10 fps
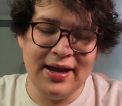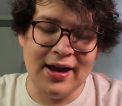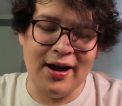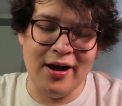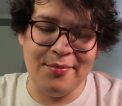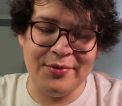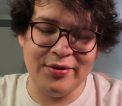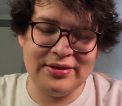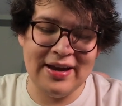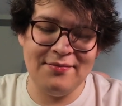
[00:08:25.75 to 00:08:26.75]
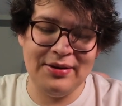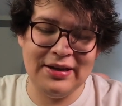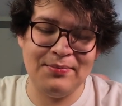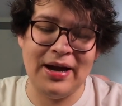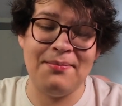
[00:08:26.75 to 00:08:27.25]
Those have
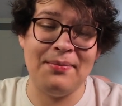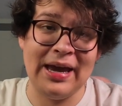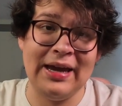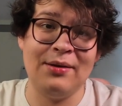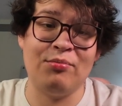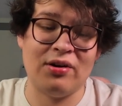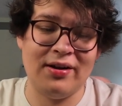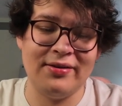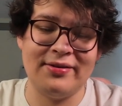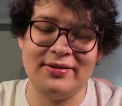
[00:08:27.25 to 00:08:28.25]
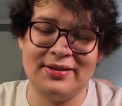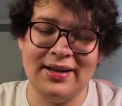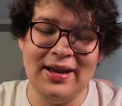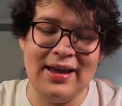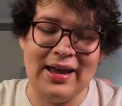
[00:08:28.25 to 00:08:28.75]
been my main brawlers,
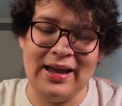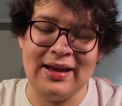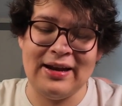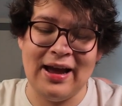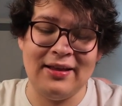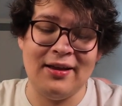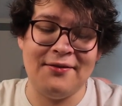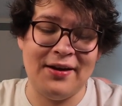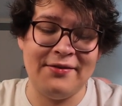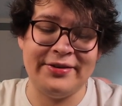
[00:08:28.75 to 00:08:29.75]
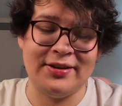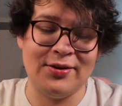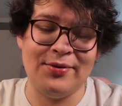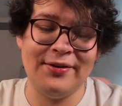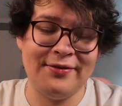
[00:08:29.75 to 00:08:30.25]
and I love every
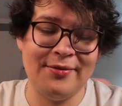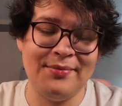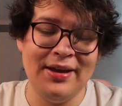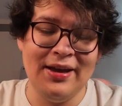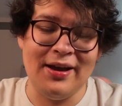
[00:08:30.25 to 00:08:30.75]
single one of them.